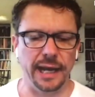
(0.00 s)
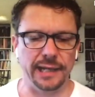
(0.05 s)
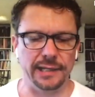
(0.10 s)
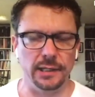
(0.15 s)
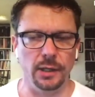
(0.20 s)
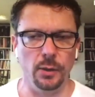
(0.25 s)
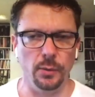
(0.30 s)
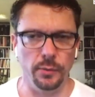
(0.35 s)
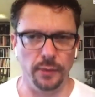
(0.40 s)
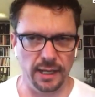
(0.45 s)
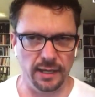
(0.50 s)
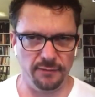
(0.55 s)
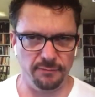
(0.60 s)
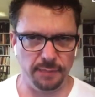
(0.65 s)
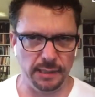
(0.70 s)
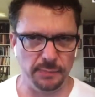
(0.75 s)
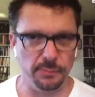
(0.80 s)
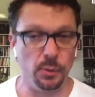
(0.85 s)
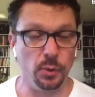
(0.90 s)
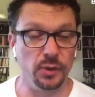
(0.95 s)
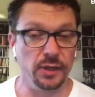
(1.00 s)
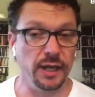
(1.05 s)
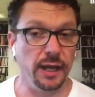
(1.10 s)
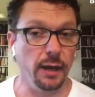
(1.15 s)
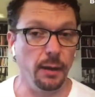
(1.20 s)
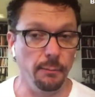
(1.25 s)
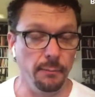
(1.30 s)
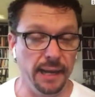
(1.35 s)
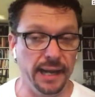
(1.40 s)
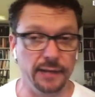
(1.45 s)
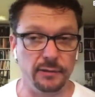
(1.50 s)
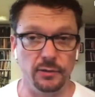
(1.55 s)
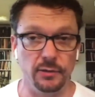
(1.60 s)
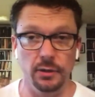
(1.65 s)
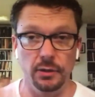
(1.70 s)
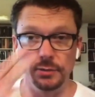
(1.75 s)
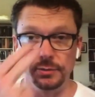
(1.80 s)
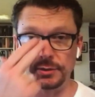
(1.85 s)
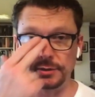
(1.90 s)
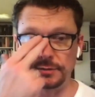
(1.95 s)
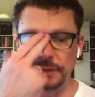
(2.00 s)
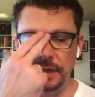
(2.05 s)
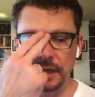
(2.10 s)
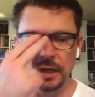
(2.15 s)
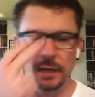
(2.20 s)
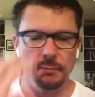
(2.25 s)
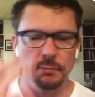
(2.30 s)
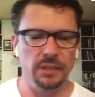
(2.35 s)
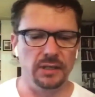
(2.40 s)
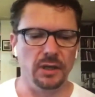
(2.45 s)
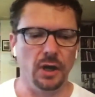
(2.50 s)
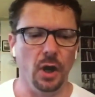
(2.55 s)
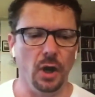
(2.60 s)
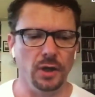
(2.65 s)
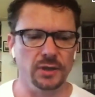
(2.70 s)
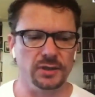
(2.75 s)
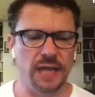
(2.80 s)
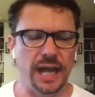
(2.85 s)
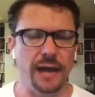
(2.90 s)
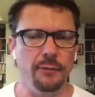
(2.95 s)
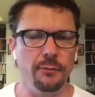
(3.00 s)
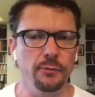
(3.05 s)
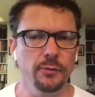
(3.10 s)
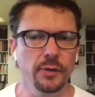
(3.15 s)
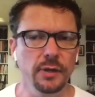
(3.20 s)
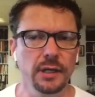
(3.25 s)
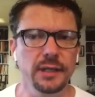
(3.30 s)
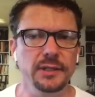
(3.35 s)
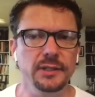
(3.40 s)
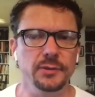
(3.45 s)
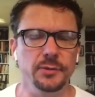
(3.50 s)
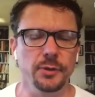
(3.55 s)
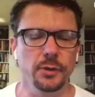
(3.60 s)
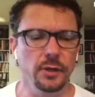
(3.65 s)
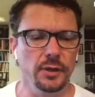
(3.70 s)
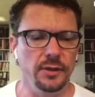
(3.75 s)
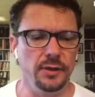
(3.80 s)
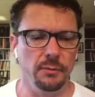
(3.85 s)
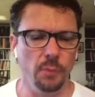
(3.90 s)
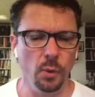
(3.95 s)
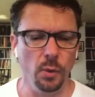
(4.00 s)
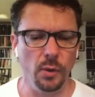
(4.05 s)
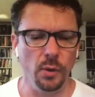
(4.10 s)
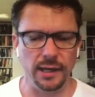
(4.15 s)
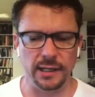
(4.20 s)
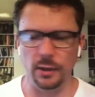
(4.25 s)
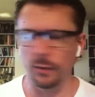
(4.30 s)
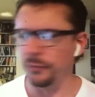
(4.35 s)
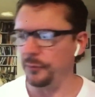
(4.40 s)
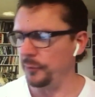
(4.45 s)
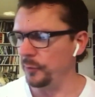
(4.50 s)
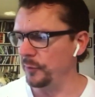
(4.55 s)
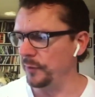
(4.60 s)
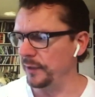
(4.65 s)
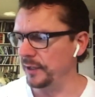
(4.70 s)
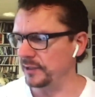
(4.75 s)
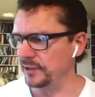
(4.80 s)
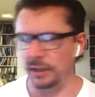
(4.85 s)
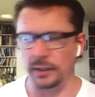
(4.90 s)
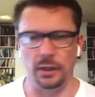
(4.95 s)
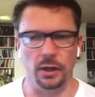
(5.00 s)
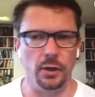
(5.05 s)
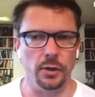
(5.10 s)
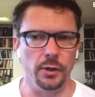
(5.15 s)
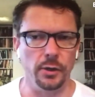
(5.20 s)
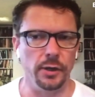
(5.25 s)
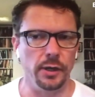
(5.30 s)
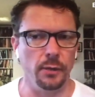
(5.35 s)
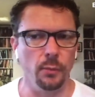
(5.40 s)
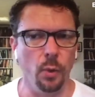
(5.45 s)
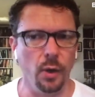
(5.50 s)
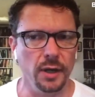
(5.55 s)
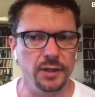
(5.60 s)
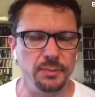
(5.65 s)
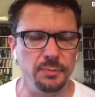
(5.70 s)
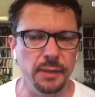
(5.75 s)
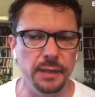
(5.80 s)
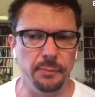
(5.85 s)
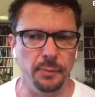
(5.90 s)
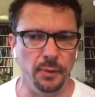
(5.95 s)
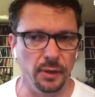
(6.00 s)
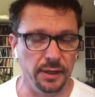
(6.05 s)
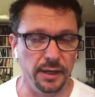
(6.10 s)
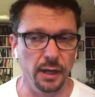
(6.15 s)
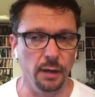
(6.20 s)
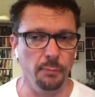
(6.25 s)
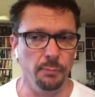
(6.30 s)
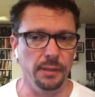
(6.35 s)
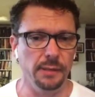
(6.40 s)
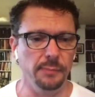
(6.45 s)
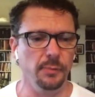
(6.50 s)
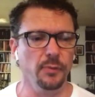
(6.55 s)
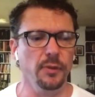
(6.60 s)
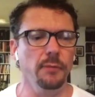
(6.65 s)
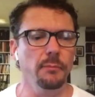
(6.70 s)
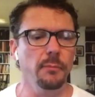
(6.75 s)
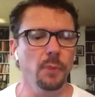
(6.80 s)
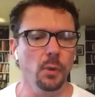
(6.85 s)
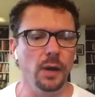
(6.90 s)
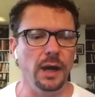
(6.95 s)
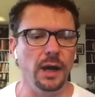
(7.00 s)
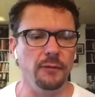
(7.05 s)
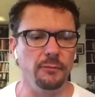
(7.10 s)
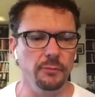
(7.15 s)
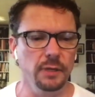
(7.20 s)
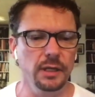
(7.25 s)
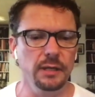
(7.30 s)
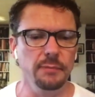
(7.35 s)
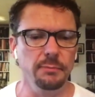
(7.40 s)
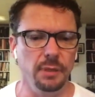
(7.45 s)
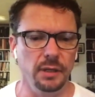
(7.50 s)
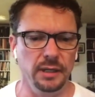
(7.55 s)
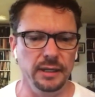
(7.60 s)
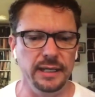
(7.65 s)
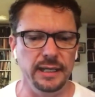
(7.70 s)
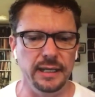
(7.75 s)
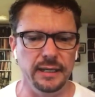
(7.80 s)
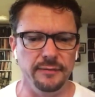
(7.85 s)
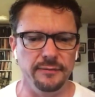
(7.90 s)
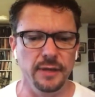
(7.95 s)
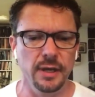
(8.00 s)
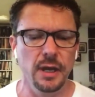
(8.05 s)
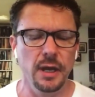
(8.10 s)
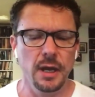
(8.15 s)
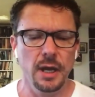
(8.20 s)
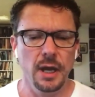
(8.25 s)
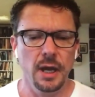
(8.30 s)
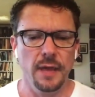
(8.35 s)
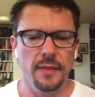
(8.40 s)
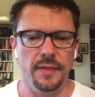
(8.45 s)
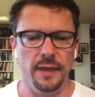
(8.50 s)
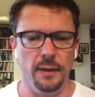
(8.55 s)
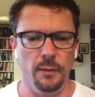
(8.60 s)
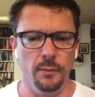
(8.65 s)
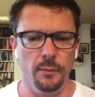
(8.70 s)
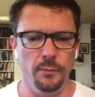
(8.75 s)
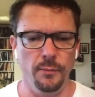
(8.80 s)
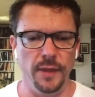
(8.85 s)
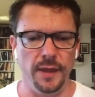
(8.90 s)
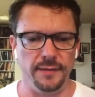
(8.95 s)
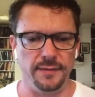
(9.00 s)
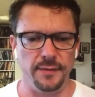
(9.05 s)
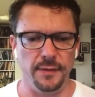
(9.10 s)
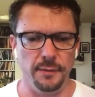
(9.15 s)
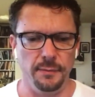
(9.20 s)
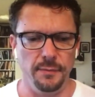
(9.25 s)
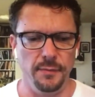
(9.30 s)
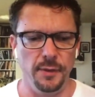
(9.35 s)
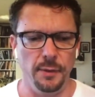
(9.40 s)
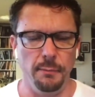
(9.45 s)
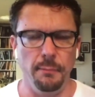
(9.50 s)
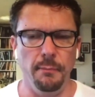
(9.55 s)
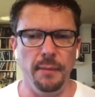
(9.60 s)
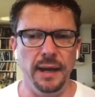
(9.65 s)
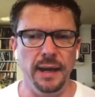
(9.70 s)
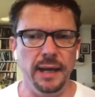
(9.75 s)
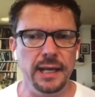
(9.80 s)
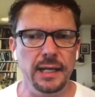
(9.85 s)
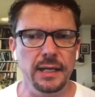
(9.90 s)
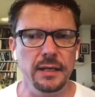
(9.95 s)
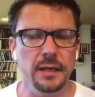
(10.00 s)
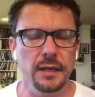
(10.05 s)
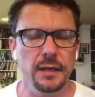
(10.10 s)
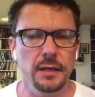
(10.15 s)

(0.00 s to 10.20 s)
don't have people count macros, because I really, truly, the more I go through this and learn and watch people and help people, the more I really believe that the main